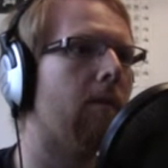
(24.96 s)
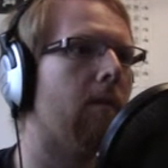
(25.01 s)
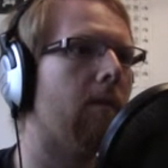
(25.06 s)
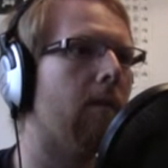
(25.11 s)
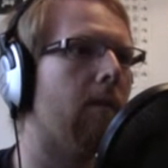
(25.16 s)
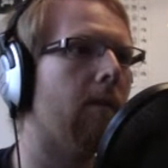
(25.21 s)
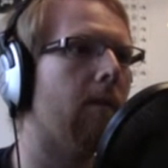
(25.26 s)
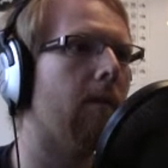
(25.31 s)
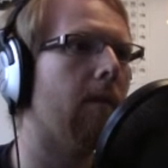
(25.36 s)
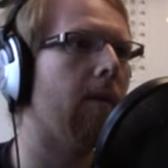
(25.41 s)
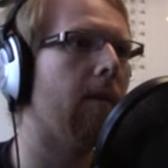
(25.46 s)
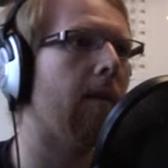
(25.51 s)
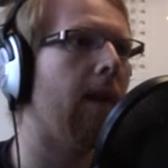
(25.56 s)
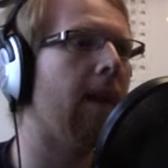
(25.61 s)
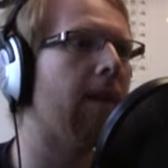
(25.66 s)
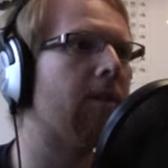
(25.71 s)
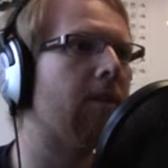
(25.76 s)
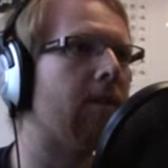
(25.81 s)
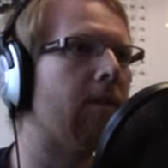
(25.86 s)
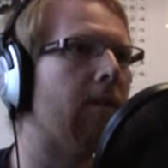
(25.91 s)
All right.
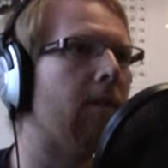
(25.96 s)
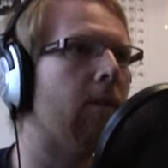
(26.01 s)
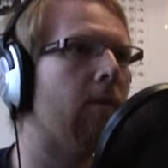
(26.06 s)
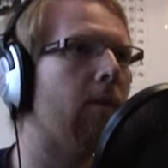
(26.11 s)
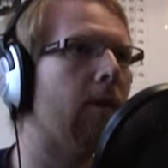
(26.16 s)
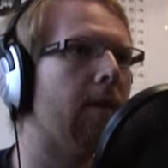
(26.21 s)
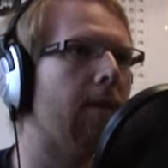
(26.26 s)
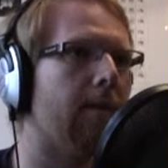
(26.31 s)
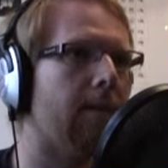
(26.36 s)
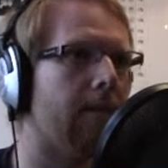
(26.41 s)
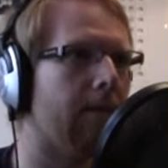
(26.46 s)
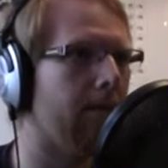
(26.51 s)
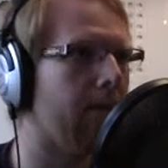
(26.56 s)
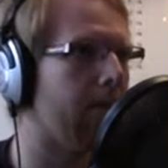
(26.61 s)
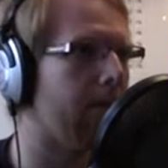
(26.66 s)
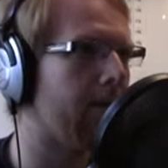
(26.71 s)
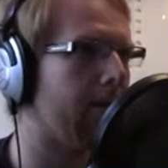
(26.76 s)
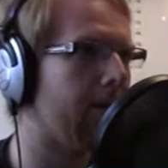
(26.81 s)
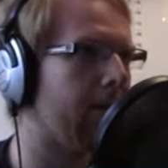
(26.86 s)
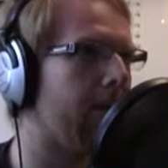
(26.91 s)
Actually, you know what?
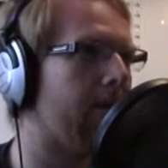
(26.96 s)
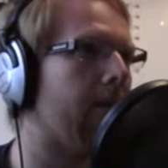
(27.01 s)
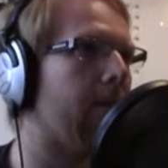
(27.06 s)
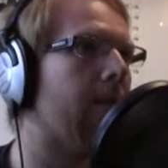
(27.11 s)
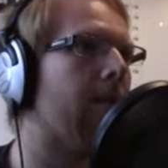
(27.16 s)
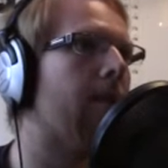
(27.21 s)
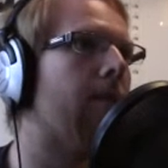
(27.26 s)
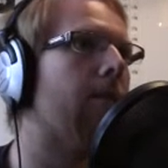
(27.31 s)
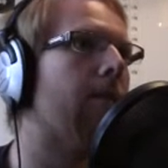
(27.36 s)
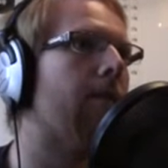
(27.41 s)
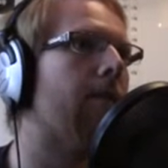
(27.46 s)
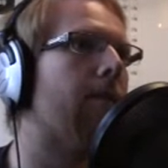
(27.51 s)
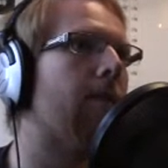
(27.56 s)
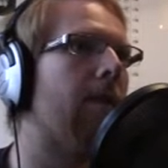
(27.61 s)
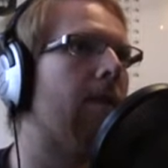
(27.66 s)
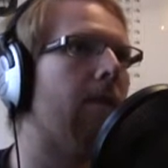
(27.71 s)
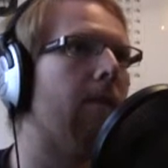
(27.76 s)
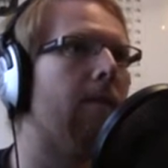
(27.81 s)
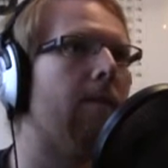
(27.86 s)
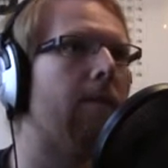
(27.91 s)
Uh, let's see here. How's my
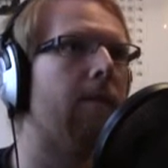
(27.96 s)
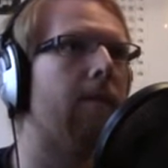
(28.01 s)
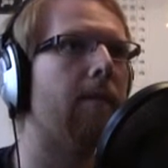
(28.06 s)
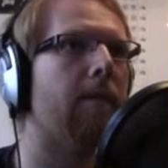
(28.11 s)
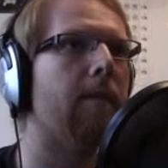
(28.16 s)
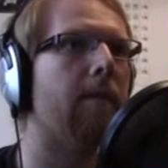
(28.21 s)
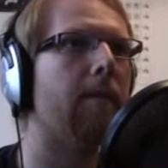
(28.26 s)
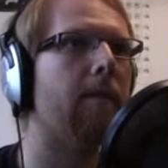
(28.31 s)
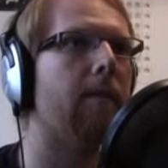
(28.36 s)
health?